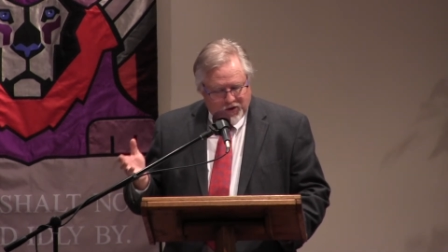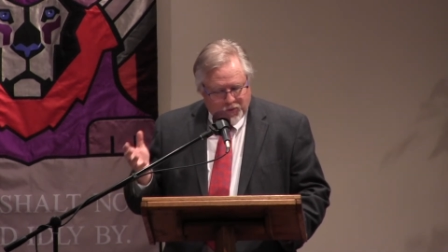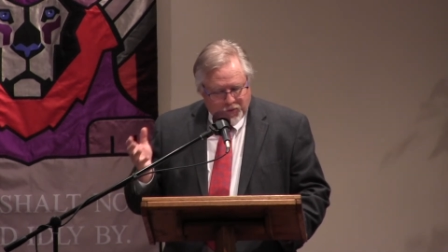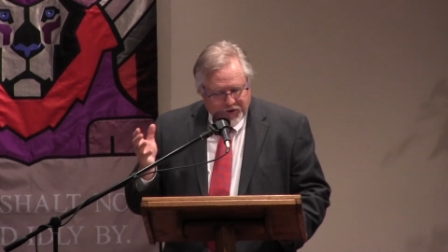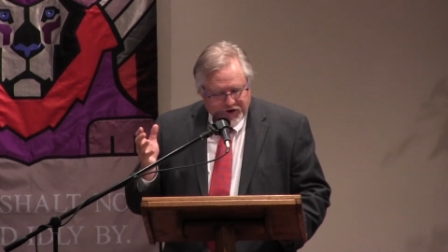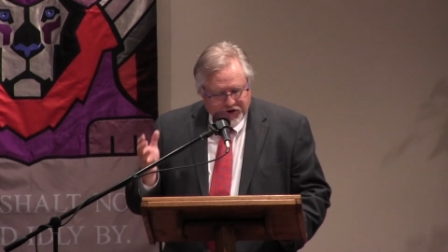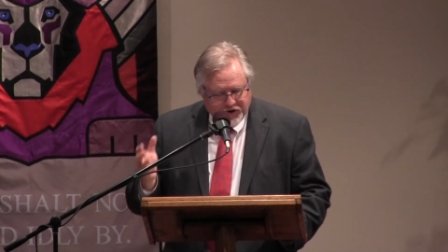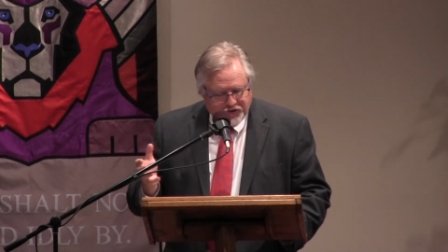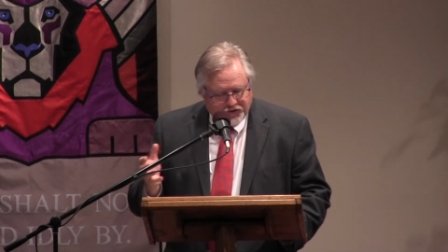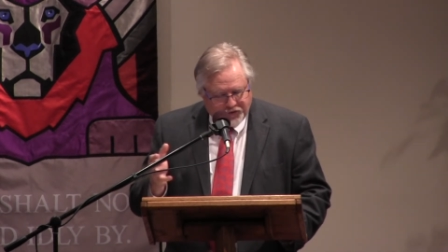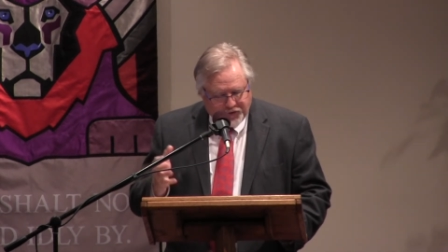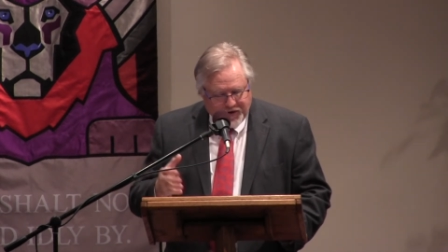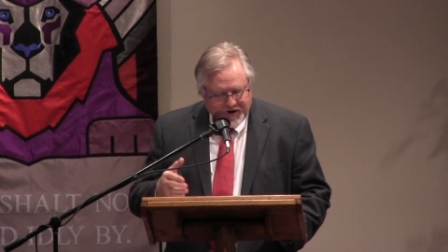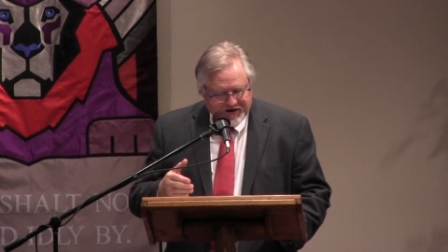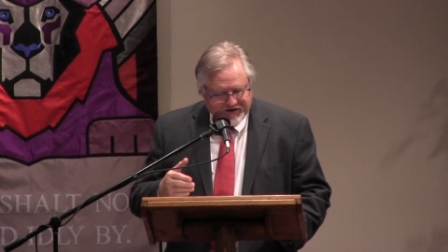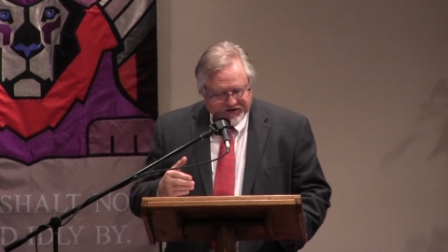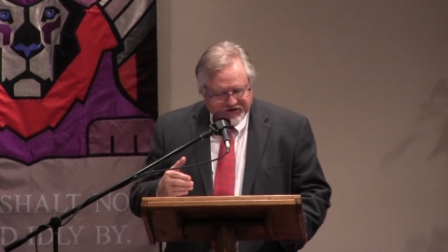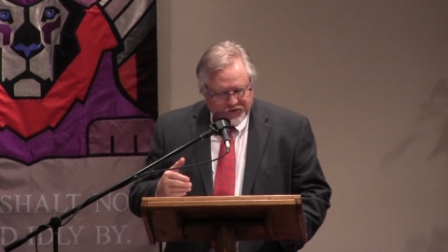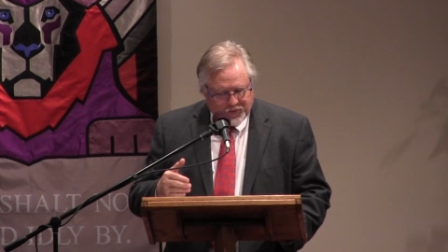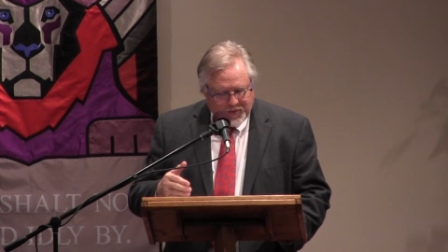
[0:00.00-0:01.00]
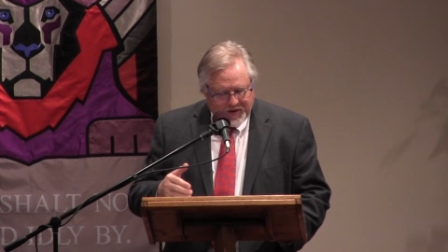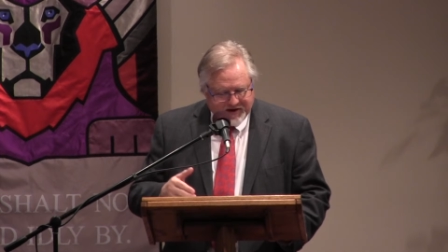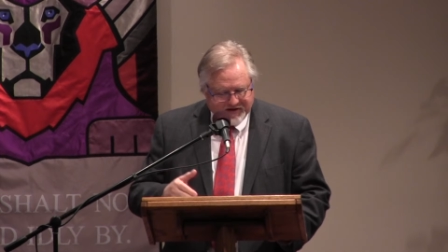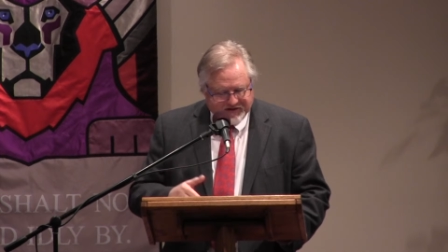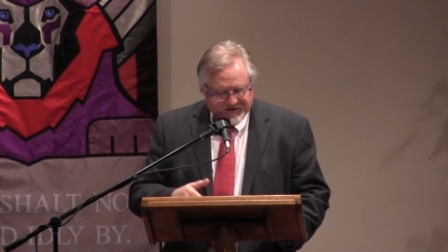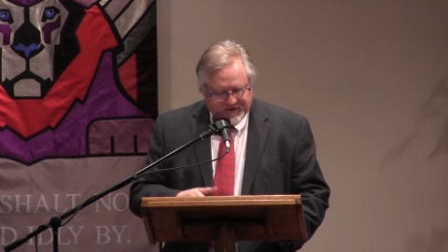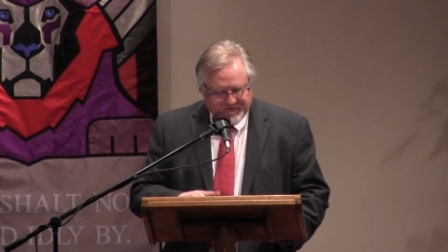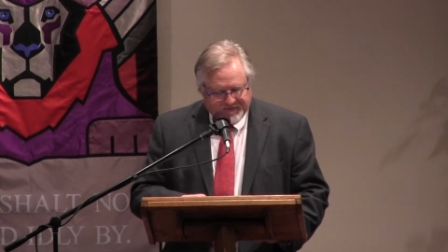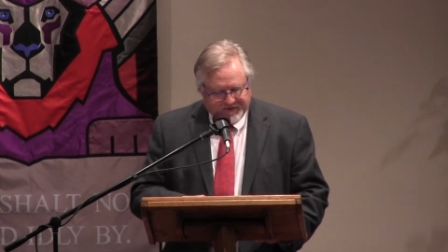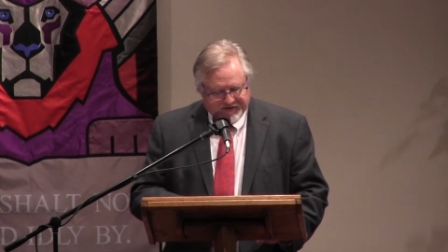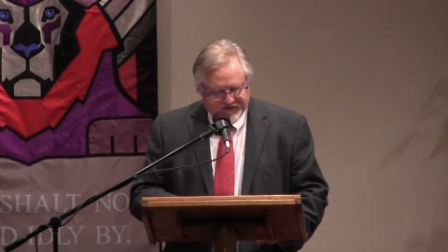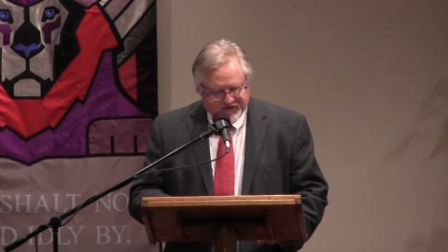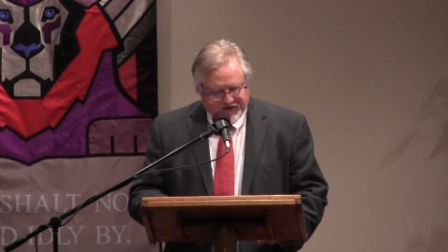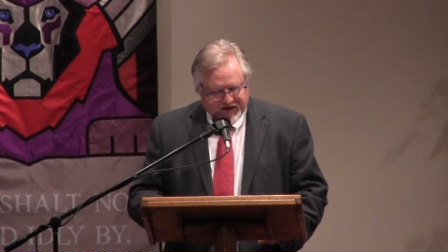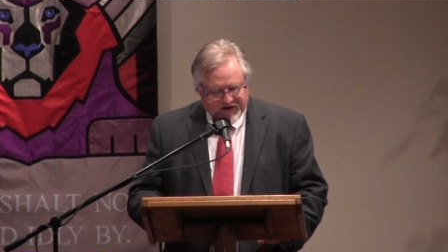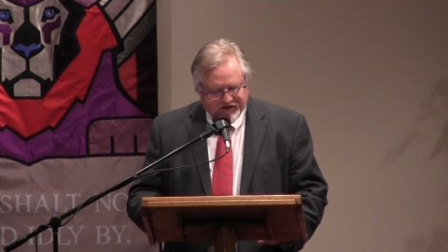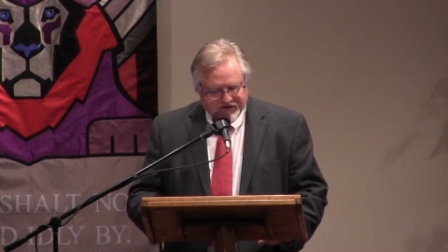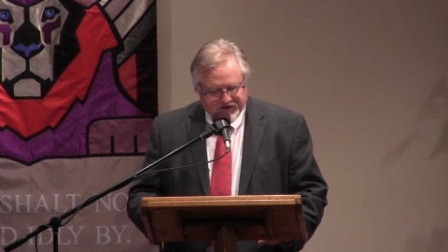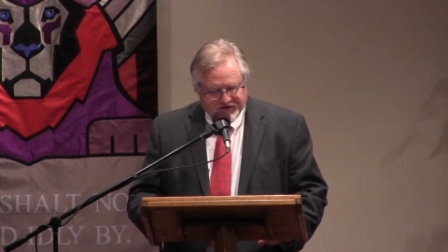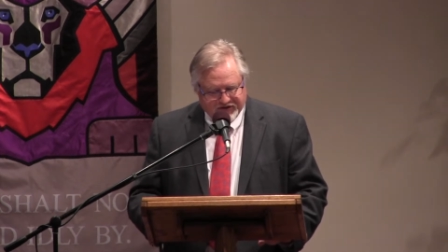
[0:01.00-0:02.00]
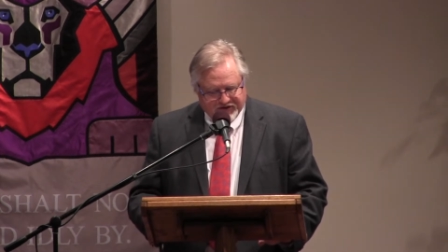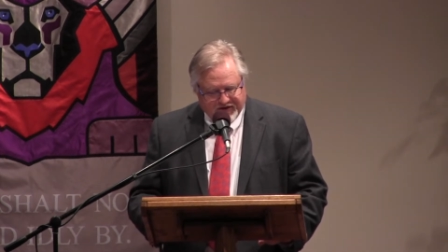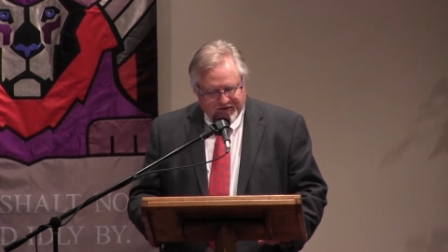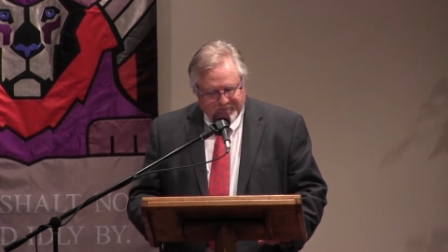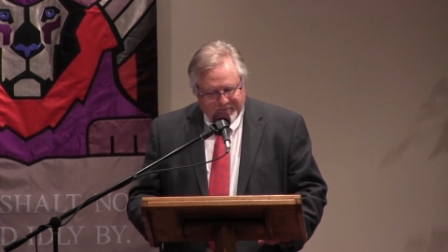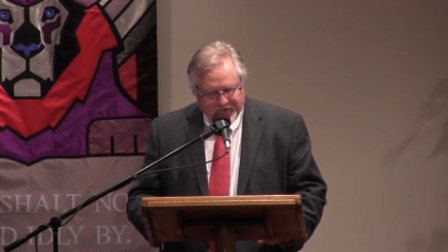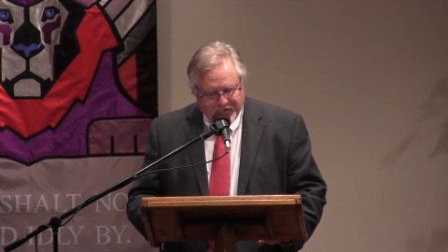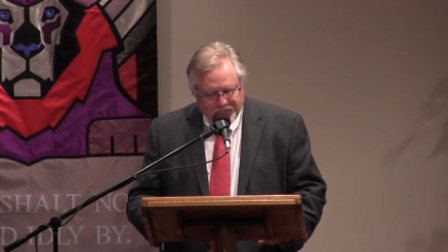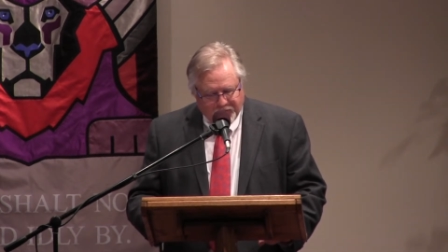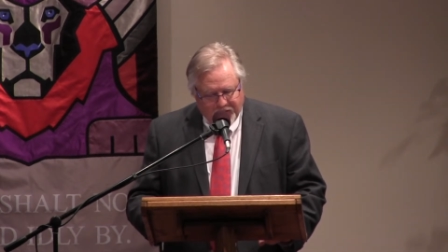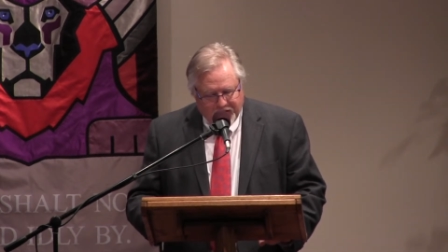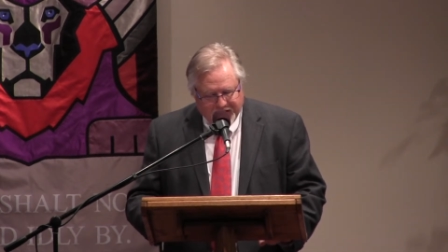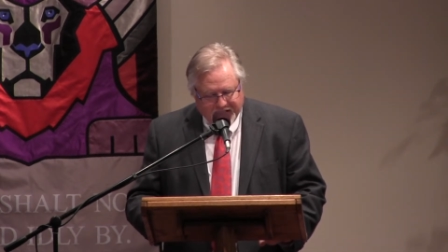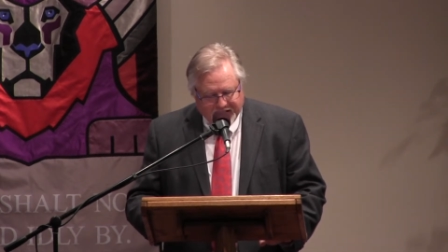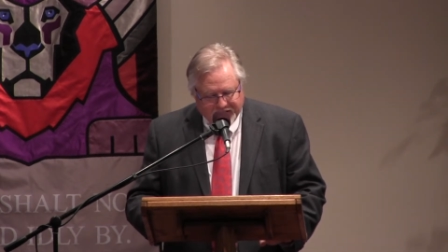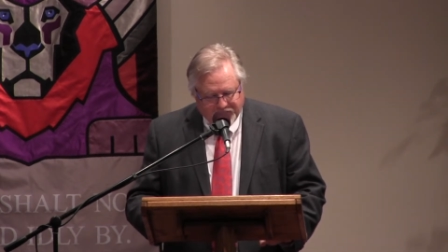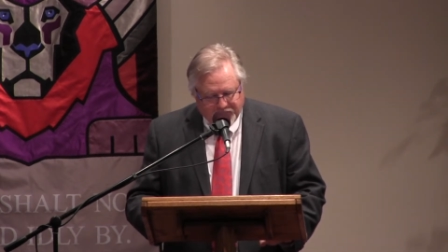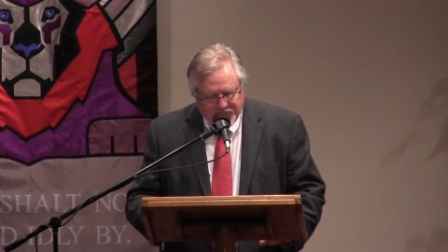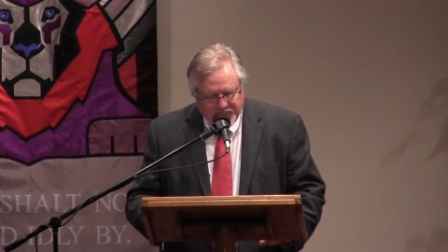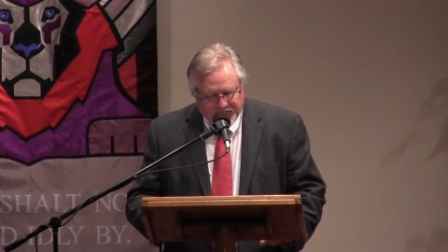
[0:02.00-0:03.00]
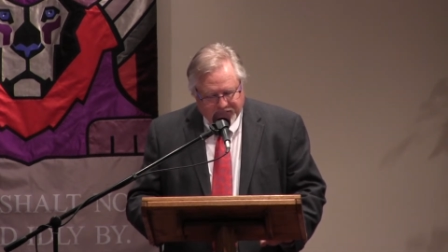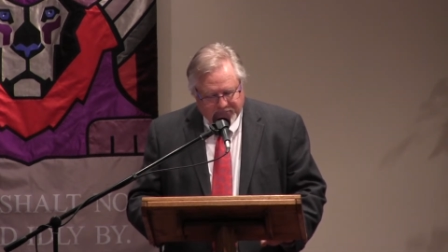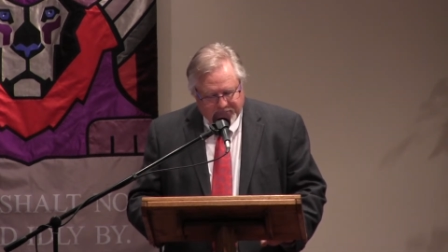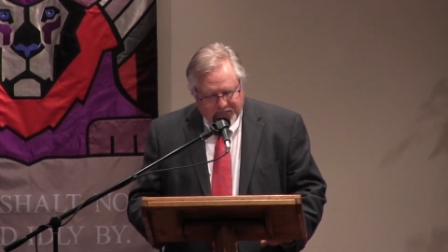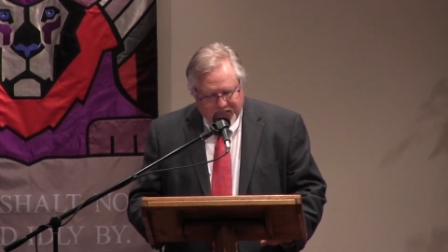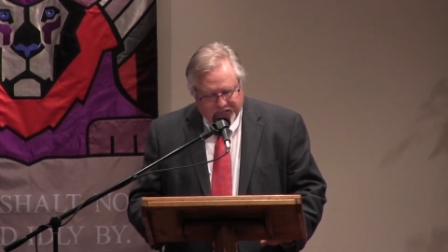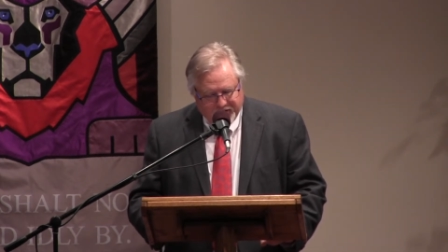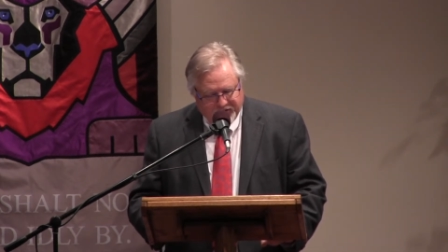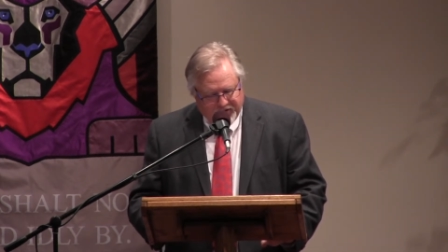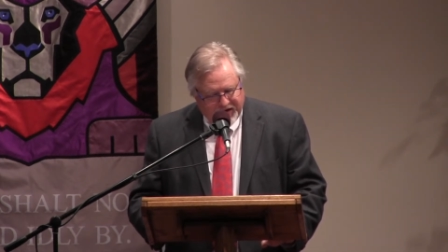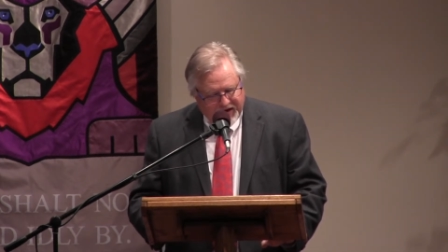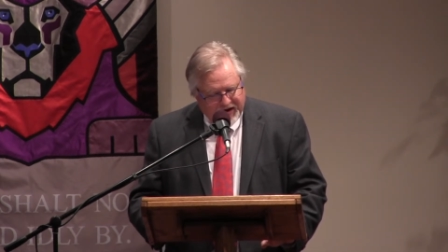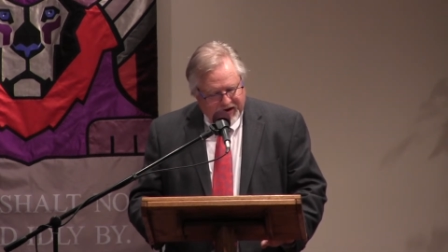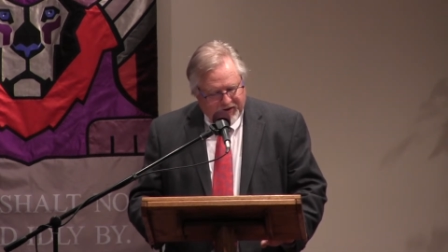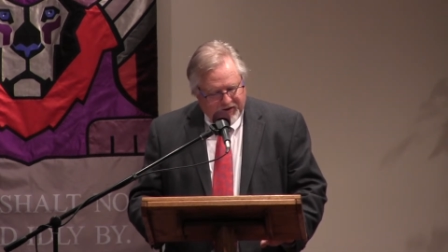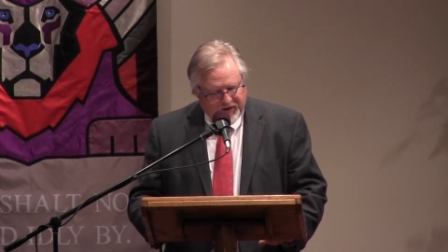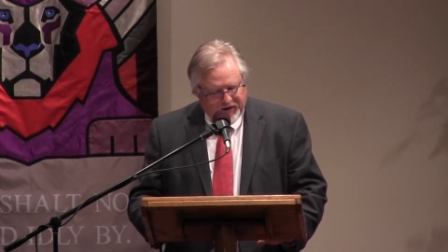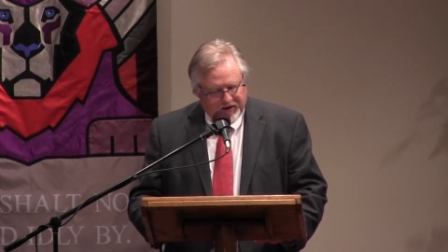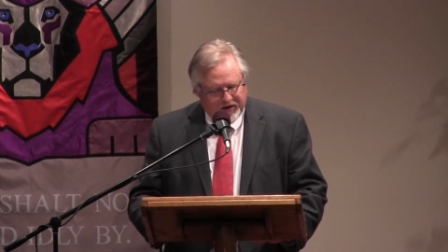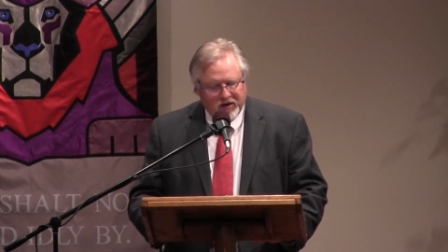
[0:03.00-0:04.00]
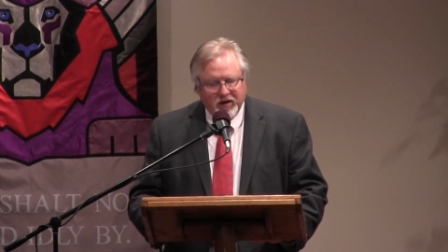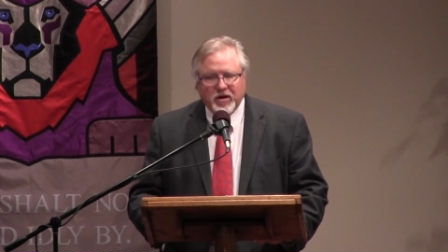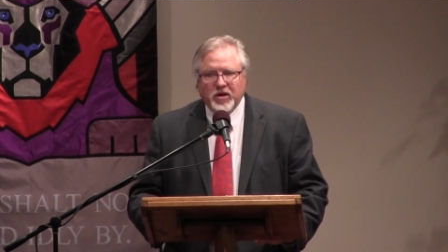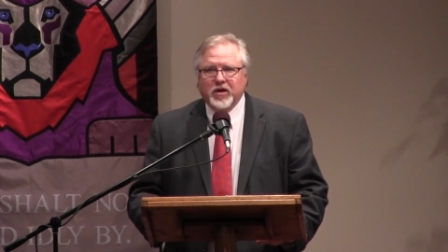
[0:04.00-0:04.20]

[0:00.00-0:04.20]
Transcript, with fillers: When you trace the way civilizations have been running during the modern era,